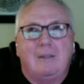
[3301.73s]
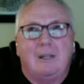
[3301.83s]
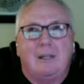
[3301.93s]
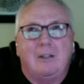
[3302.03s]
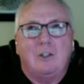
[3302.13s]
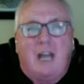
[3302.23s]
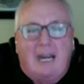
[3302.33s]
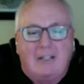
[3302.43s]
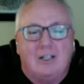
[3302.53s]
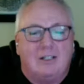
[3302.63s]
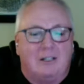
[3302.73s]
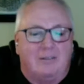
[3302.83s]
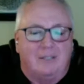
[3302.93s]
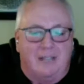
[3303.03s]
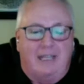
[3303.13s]
the changes that
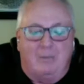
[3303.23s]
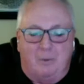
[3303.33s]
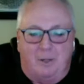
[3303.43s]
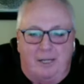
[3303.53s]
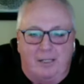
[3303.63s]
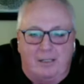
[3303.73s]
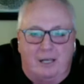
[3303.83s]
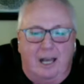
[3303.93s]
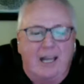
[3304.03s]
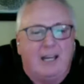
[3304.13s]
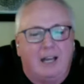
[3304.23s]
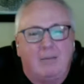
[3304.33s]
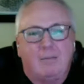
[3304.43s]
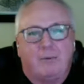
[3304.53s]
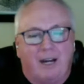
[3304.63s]
have taken place, I
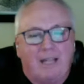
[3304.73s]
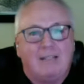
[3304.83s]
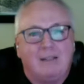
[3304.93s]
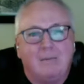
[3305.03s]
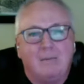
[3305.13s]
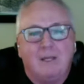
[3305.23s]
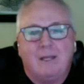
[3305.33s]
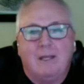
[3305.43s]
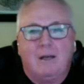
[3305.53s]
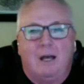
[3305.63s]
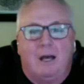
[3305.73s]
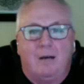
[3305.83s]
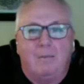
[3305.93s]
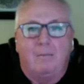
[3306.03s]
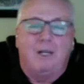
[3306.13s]
embrace them.
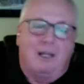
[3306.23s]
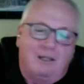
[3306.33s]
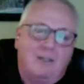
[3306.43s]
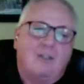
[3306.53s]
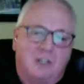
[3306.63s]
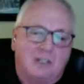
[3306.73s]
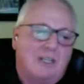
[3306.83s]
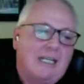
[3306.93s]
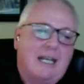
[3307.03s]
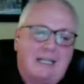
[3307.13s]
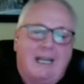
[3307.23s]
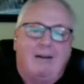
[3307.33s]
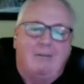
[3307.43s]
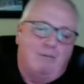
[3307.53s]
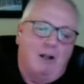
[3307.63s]
But just like I
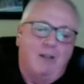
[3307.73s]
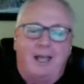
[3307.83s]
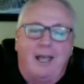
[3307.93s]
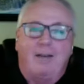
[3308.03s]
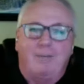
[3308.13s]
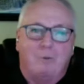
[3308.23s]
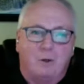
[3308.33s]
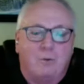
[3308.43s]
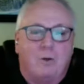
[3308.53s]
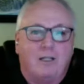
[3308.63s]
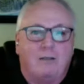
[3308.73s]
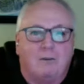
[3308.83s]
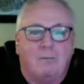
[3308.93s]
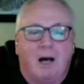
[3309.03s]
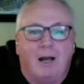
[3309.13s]
can't run that
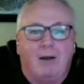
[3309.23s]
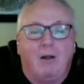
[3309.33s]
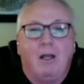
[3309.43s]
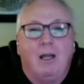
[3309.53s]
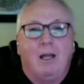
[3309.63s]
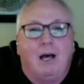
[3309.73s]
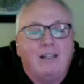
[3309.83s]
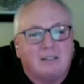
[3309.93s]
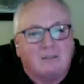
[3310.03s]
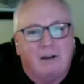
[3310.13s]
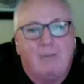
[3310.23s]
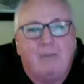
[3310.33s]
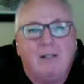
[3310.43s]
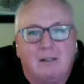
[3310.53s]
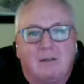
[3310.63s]
423 mile, I
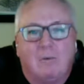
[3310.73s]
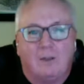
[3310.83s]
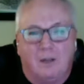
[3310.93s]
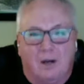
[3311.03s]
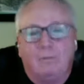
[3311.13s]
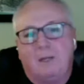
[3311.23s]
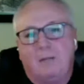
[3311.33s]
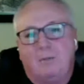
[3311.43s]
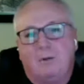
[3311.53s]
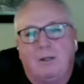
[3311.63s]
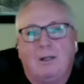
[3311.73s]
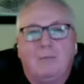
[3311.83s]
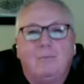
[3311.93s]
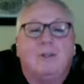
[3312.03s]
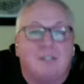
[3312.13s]
surround myself with young people
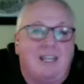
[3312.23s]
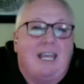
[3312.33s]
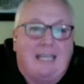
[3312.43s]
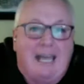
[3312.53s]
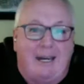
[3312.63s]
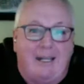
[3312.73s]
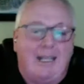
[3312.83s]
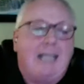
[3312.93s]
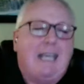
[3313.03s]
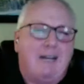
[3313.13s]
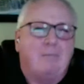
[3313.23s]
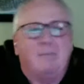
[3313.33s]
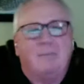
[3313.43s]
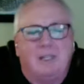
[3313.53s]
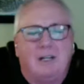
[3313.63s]
because they get it. They get it,
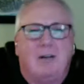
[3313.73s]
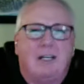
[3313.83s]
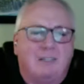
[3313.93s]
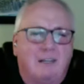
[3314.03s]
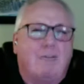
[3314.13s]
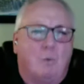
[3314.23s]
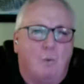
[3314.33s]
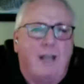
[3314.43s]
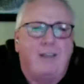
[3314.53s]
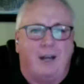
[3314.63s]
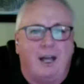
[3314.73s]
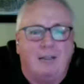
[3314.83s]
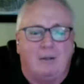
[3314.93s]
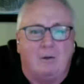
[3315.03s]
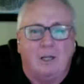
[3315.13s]
in a different way than I
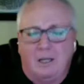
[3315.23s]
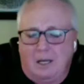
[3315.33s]
do.